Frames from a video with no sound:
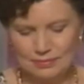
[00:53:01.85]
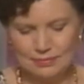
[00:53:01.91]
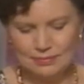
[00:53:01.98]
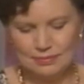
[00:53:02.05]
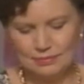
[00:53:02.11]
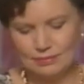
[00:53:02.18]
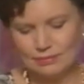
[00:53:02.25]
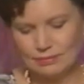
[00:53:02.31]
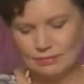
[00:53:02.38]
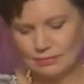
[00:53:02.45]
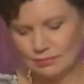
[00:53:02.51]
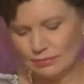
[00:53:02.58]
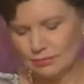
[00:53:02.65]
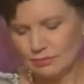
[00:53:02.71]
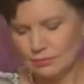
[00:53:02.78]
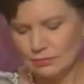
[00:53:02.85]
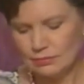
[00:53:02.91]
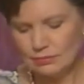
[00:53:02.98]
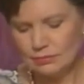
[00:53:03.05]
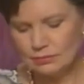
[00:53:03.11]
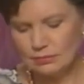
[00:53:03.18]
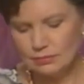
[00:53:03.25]

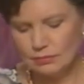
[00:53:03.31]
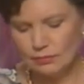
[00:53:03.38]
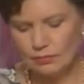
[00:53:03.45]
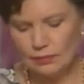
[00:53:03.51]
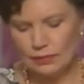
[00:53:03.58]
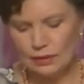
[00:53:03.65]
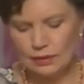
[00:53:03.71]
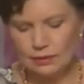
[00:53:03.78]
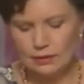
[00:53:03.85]
(silence)